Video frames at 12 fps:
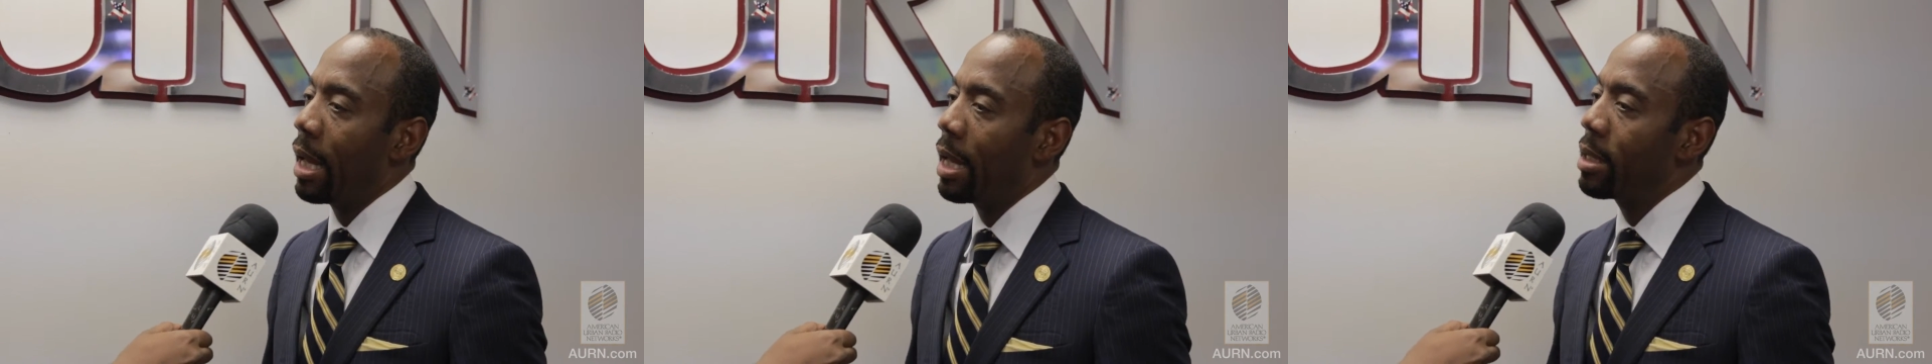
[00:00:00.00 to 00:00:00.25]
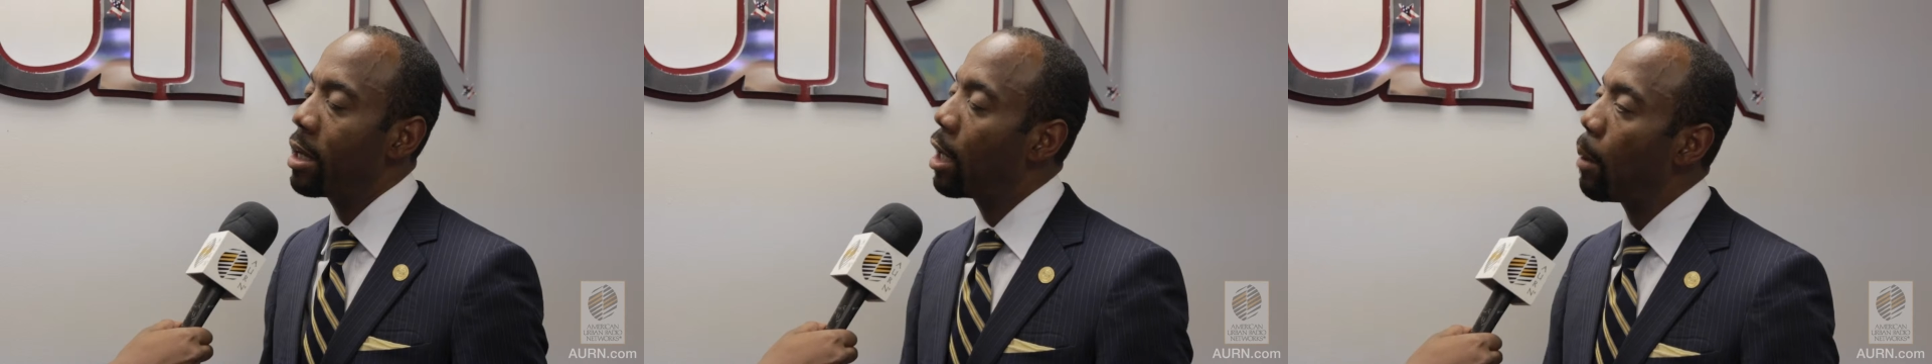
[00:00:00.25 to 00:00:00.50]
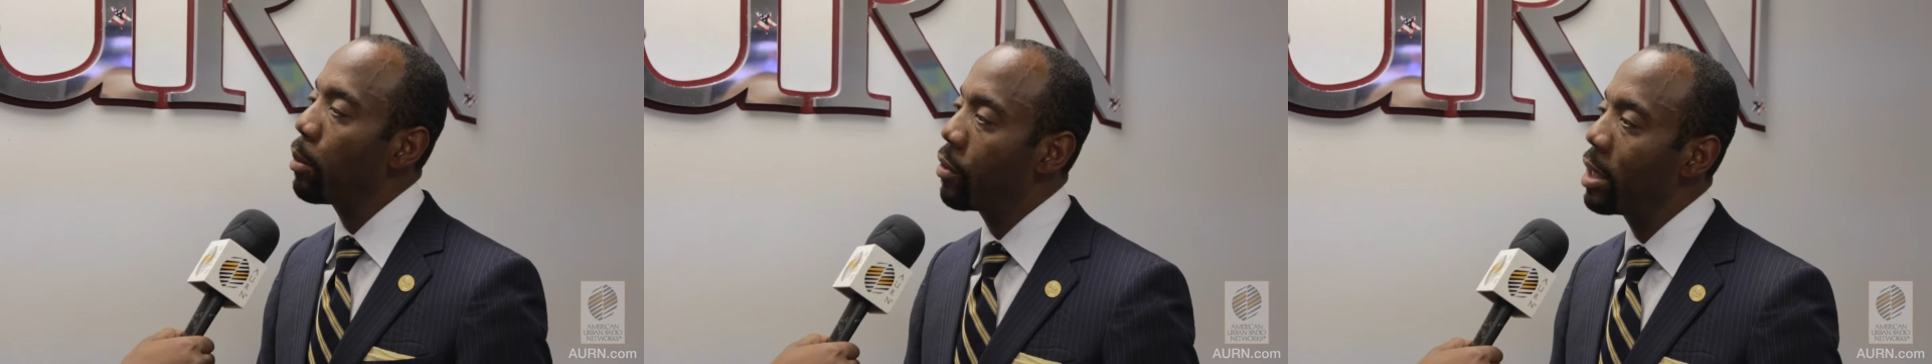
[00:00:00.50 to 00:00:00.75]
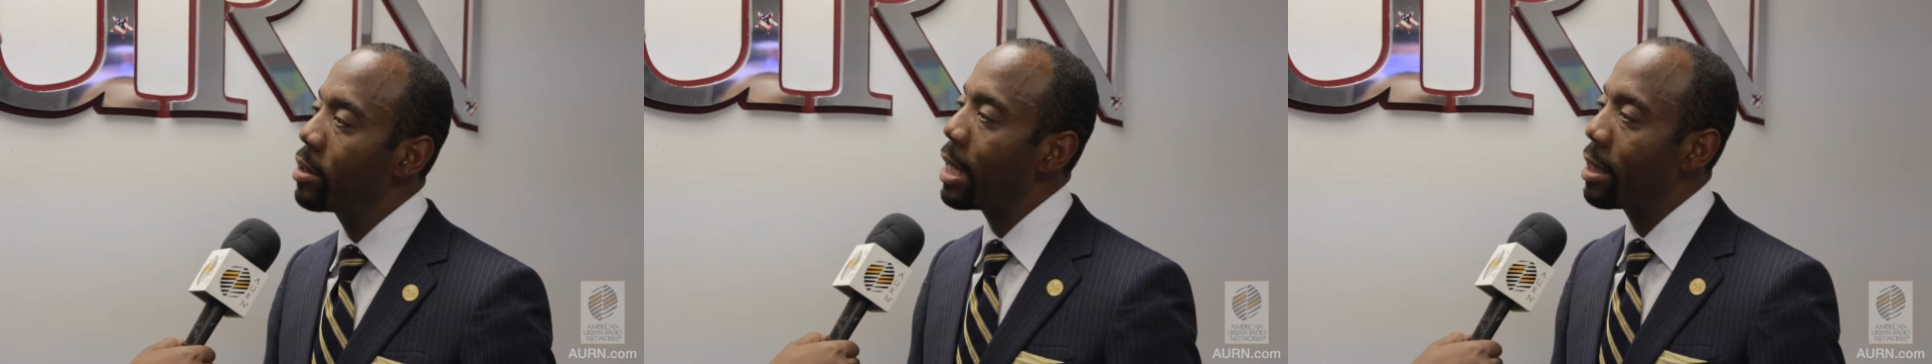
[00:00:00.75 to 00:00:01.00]
there are a couple of
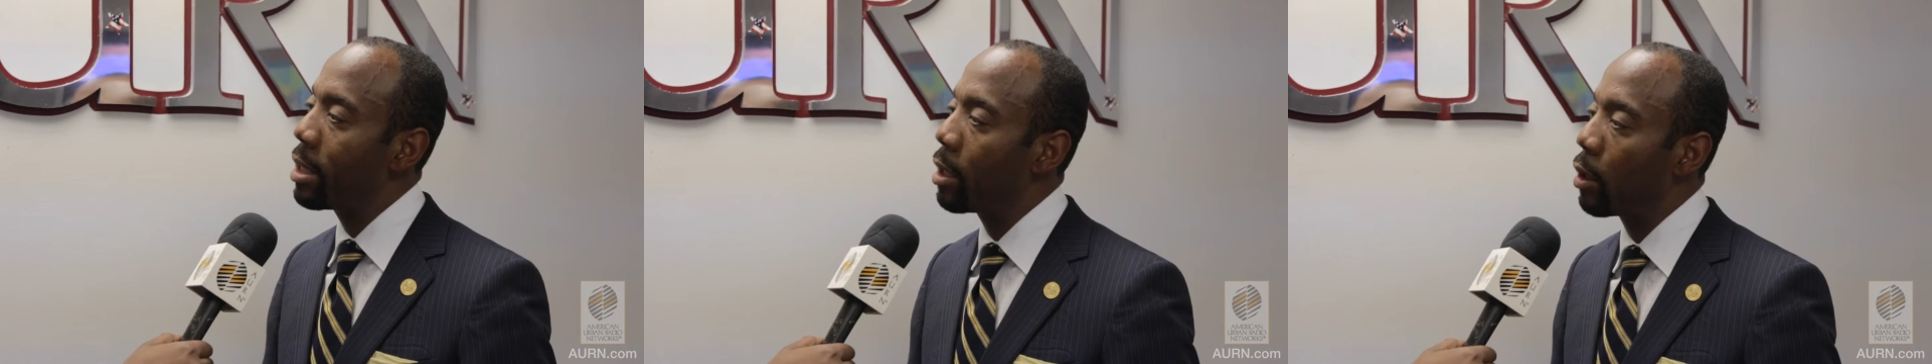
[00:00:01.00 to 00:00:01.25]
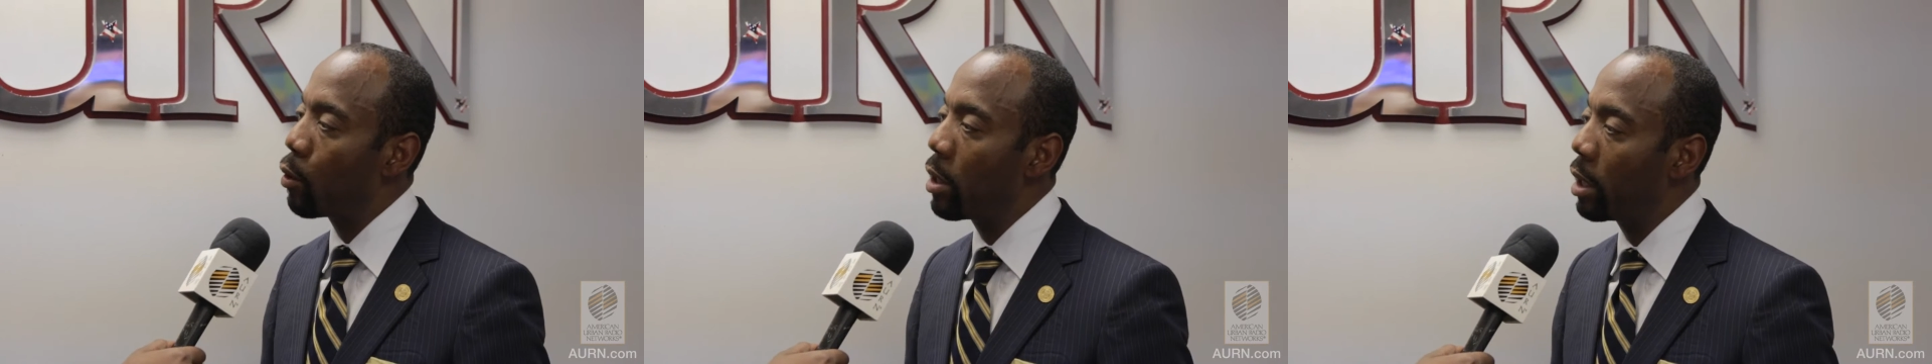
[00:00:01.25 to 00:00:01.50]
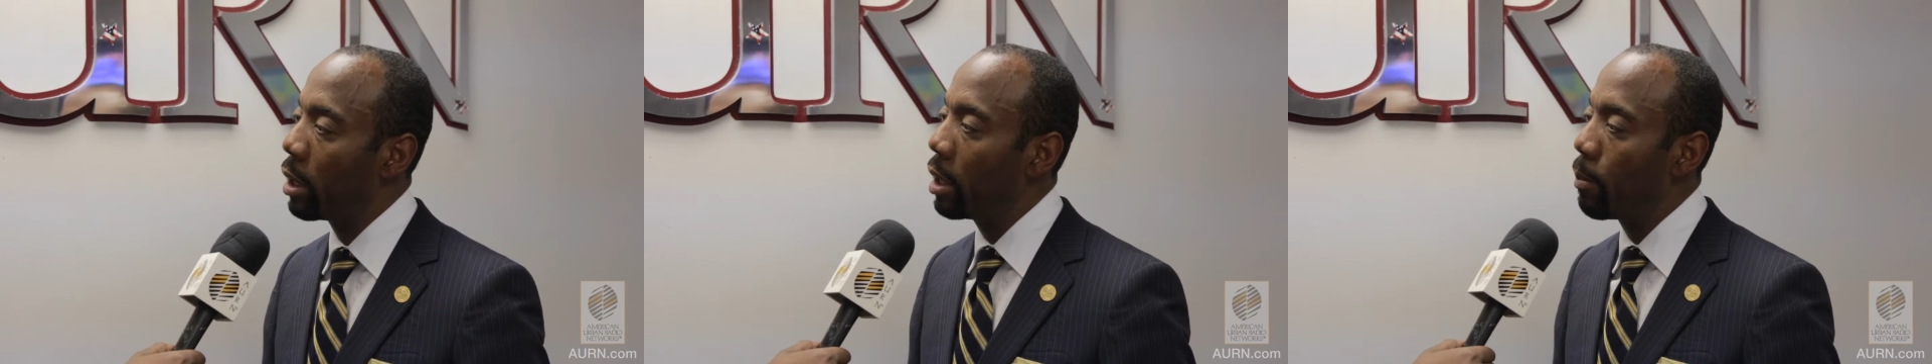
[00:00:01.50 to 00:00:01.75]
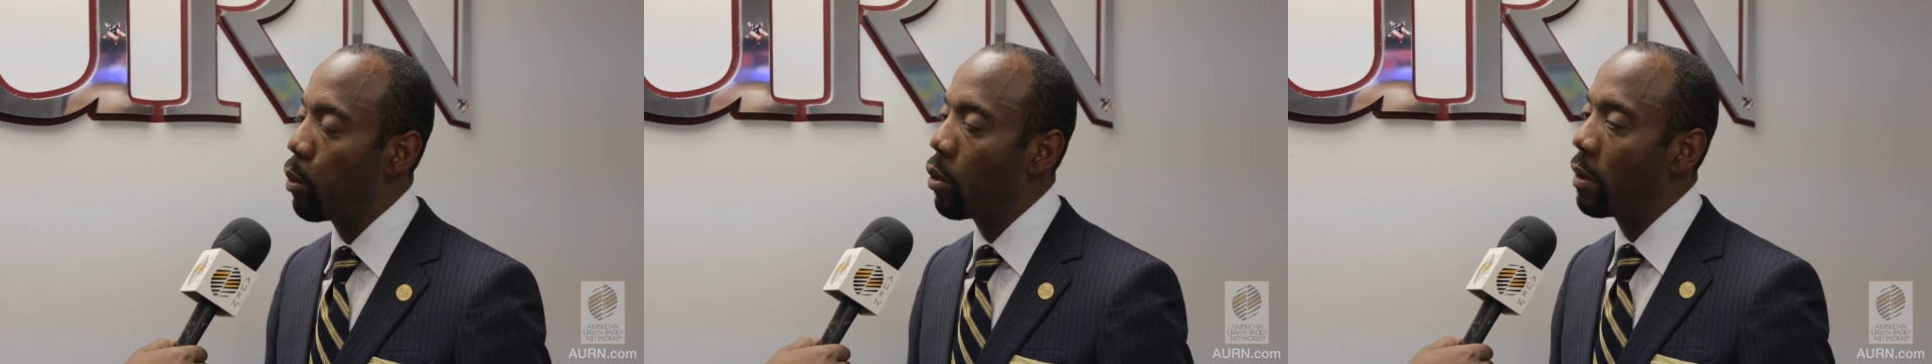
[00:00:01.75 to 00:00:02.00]
things I think are critically
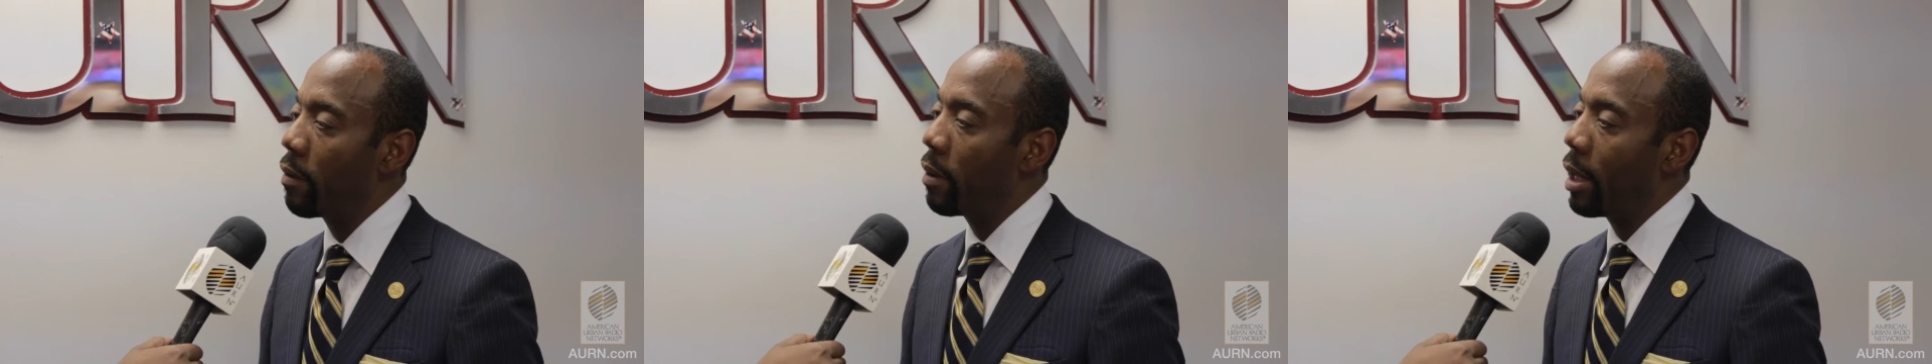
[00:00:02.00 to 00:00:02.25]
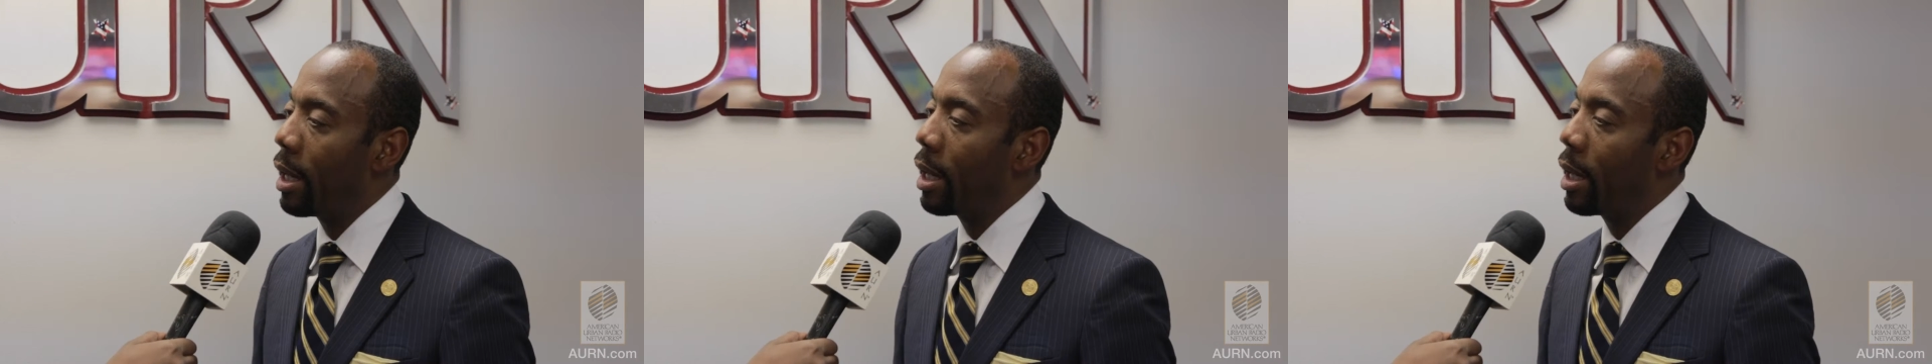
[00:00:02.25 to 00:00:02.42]
important.